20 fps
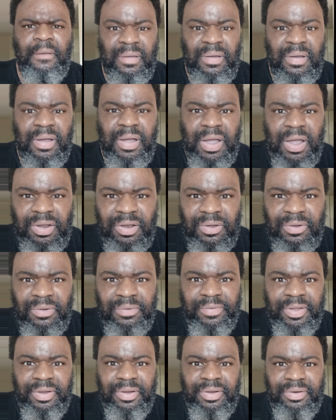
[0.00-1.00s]
Hello
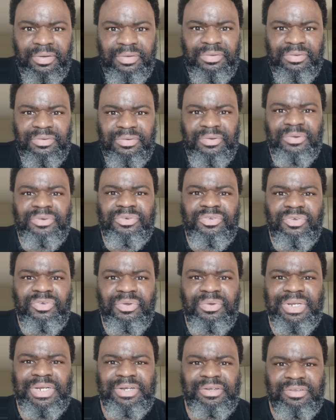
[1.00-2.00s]
there, this is yours
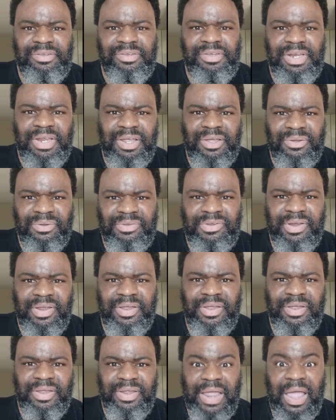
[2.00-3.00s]
truly, the
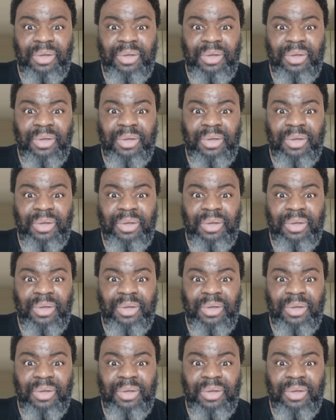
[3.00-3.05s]
CLJ,